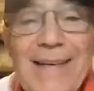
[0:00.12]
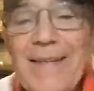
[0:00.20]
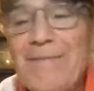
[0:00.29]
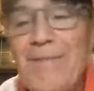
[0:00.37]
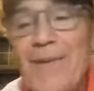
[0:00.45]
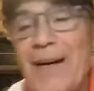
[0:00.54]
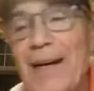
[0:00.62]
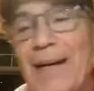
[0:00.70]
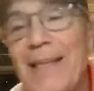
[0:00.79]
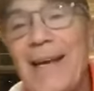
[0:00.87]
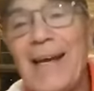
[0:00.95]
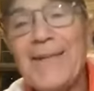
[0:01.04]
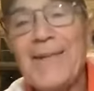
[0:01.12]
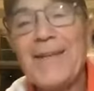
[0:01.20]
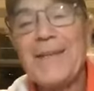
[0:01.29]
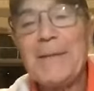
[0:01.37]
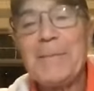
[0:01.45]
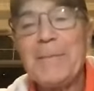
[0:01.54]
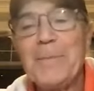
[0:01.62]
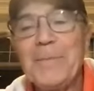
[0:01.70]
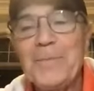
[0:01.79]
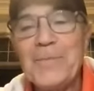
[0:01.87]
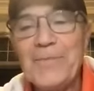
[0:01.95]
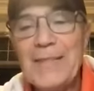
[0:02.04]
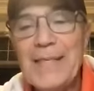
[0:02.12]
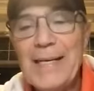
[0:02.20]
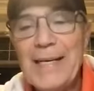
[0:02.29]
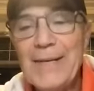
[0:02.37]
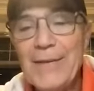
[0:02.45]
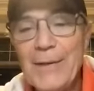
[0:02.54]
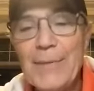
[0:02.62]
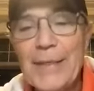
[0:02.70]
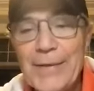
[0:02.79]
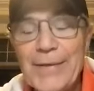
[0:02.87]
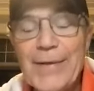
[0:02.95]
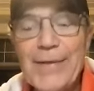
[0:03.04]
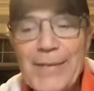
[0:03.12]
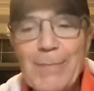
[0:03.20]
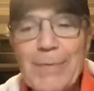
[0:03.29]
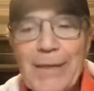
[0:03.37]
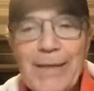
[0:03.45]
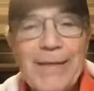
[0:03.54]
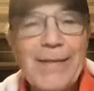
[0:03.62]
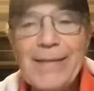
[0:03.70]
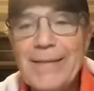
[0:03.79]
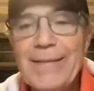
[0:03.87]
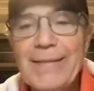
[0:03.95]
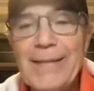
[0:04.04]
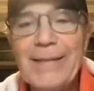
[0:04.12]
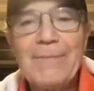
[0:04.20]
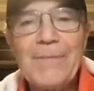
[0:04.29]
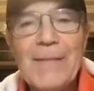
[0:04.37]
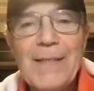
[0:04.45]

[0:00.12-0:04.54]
I forgot that. So yeah, I know, recording's in progress. All right.